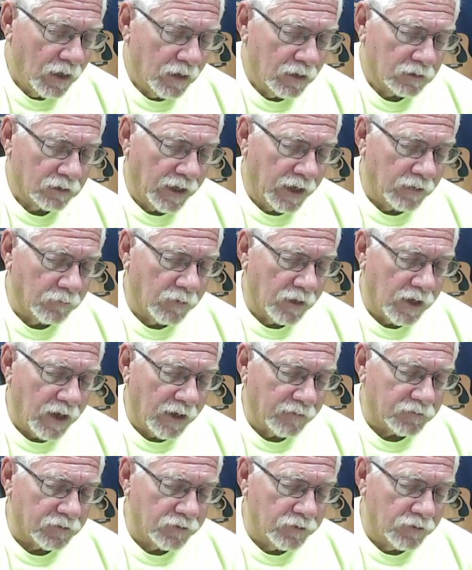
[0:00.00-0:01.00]
Late one
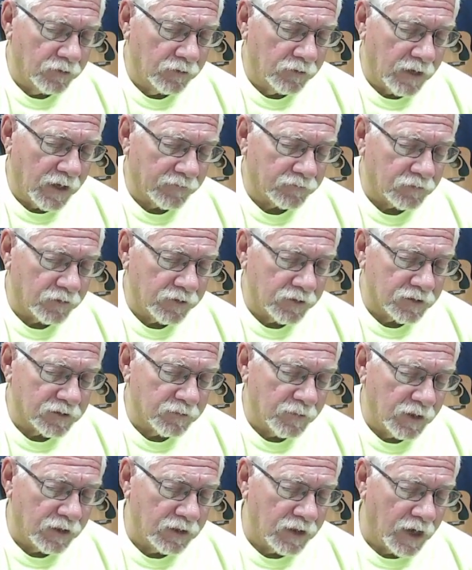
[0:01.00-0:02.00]
afternoon, after his
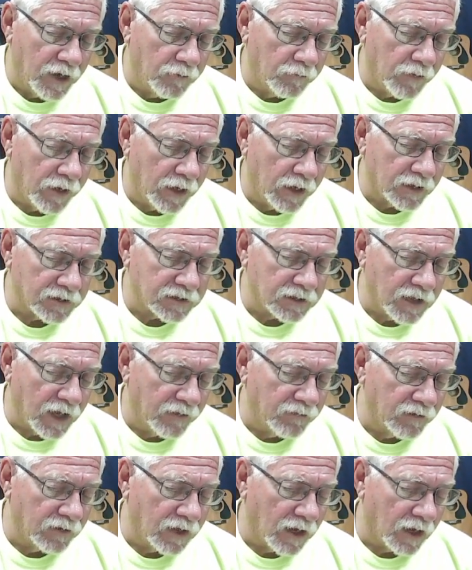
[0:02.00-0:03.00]
midday rest,
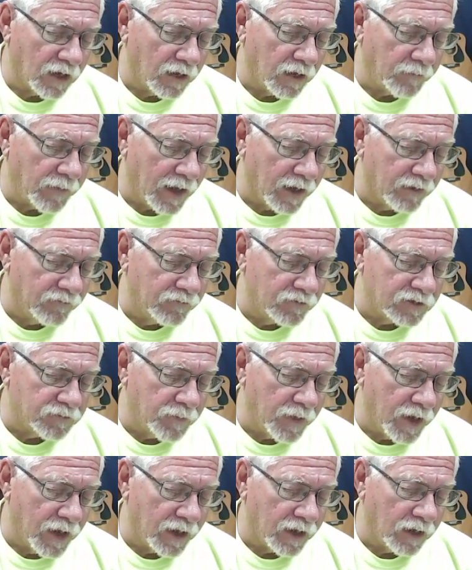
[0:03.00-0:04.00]
David got up out of his
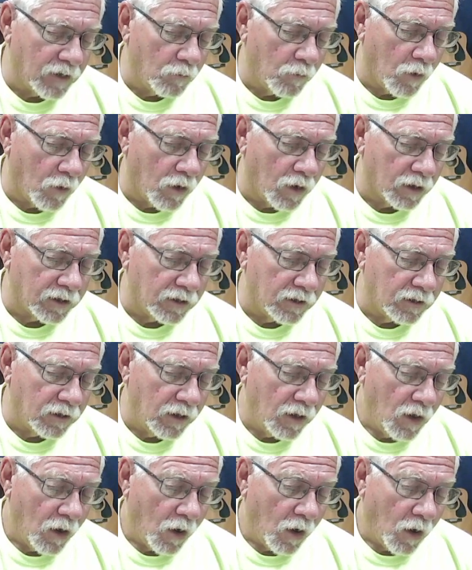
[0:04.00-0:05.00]
bed and walking
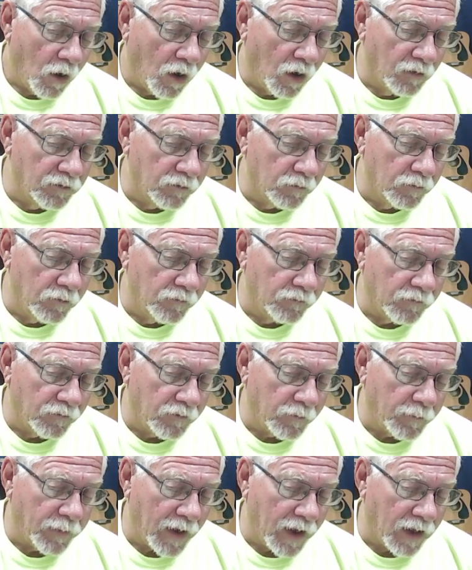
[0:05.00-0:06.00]
on the roof of
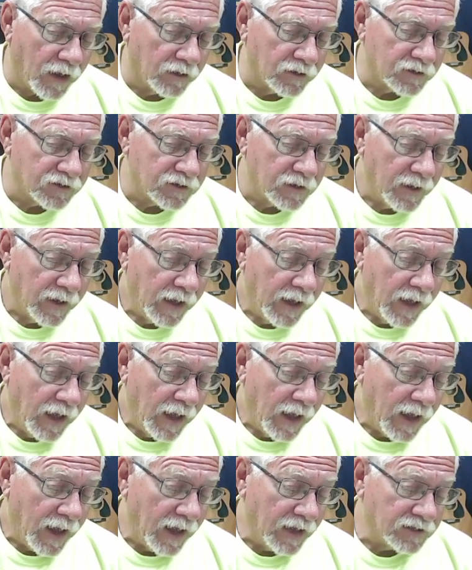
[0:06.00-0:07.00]
the palace,
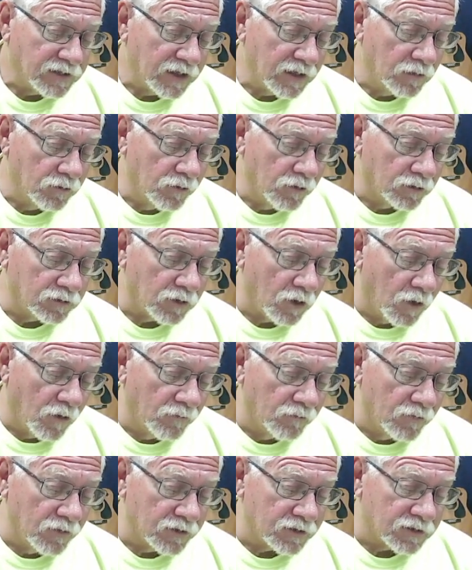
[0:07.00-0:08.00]
as he looked
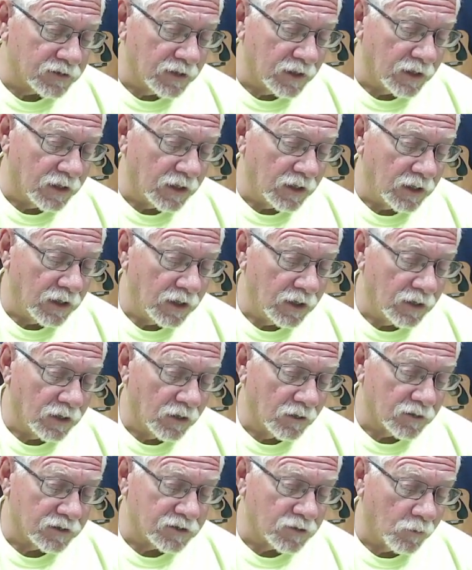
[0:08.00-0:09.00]
over the city, he
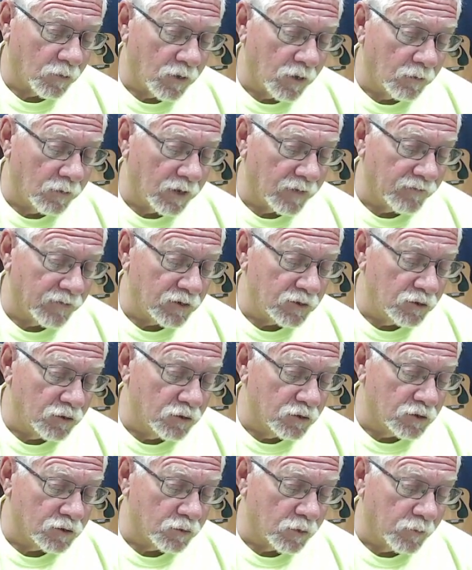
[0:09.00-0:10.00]
noticed a woman of
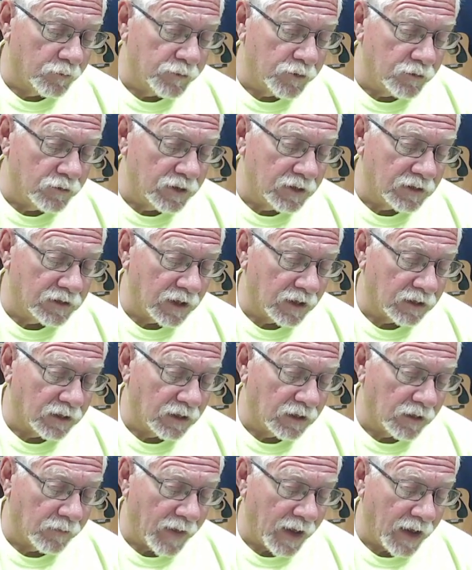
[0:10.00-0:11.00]
unusual beauty
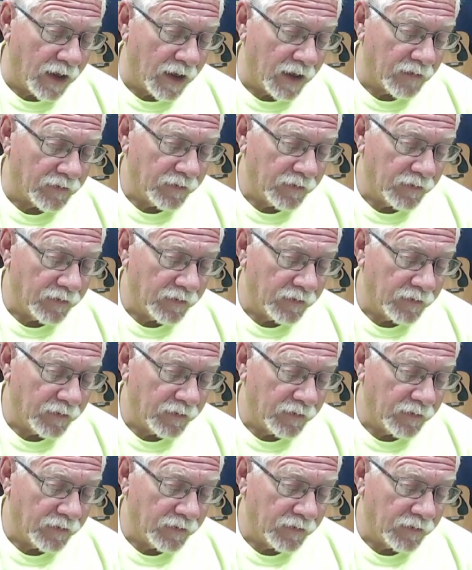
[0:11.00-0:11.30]
taking a bath.